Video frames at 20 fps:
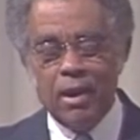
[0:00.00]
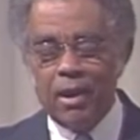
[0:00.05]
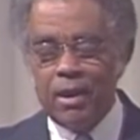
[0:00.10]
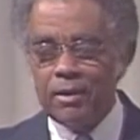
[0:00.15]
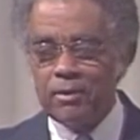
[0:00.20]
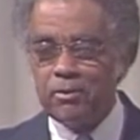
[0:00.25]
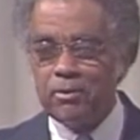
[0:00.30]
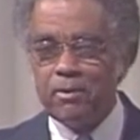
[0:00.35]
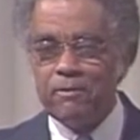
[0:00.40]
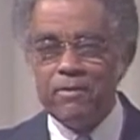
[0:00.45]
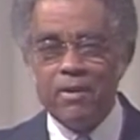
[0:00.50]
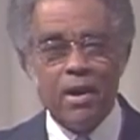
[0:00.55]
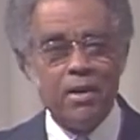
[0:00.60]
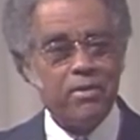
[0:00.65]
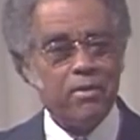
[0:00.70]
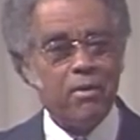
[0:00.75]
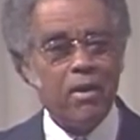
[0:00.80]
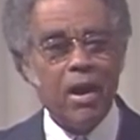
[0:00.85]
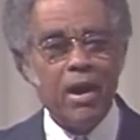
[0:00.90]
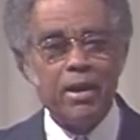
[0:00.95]
And
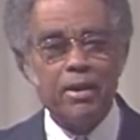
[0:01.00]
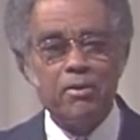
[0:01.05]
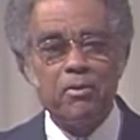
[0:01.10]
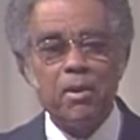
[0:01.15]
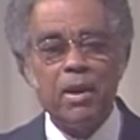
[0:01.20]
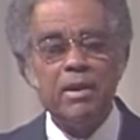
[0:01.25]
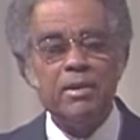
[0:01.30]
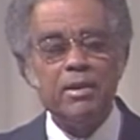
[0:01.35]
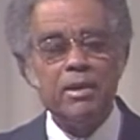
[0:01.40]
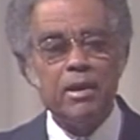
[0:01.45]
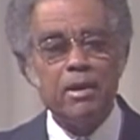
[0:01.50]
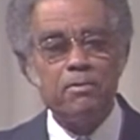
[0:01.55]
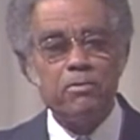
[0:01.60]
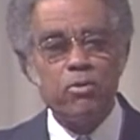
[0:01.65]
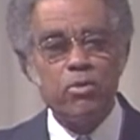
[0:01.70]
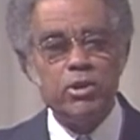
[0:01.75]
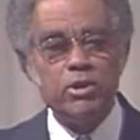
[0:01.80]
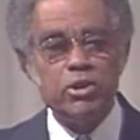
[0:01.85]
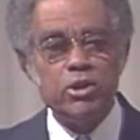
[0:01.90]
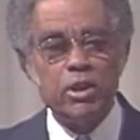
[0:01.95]
Father, I greatly
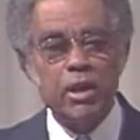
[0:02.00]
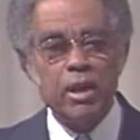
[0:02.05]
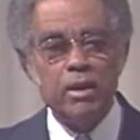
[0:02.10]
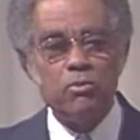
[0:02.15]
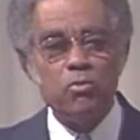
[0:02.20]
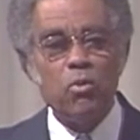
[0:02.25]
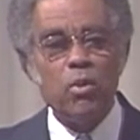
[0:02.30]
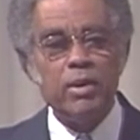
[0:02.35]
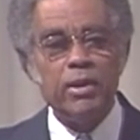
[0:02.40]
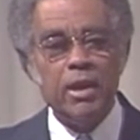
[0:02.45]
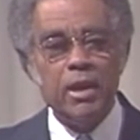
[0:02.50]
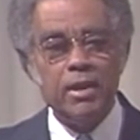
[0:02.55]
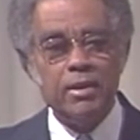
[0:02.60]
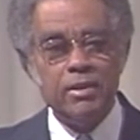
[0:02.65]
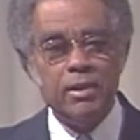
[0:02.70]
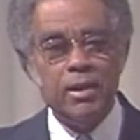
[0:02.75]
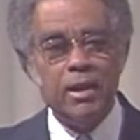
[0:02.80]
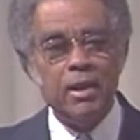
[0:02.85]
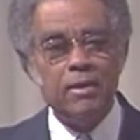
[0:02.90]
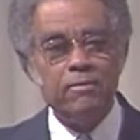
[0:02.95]
appreciate what he
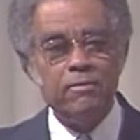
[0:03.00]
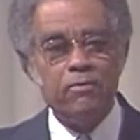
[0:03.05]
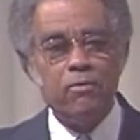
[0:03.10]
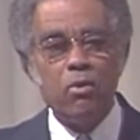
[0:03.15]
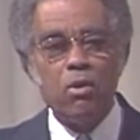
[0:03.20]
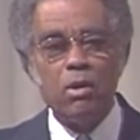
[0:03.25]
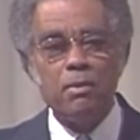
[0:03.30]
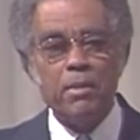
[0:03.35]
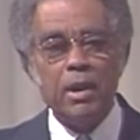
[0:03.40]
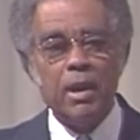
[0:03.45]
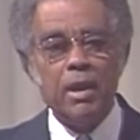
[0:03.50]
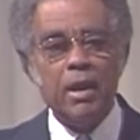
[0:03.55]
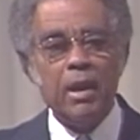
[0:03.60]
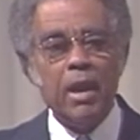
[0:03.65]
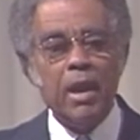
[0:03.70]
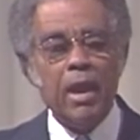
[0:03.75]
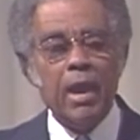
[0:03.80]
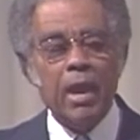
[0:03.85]
did for me.